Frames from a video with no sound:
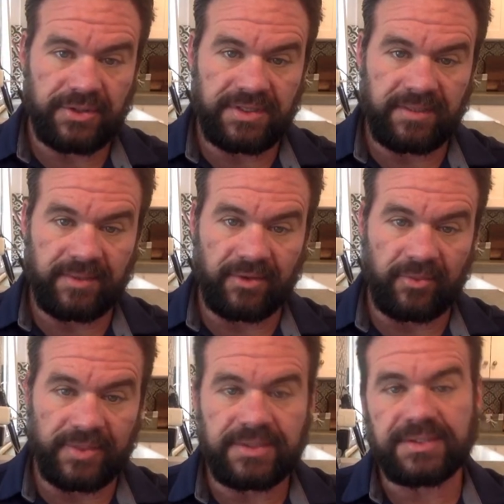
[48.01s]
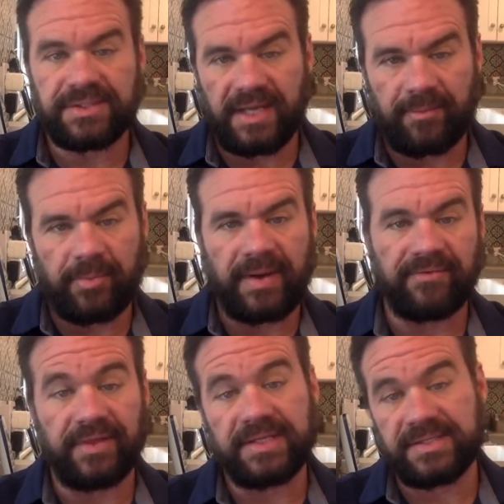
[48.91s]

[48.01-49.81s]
team in a little bit just to kind of prepare for that,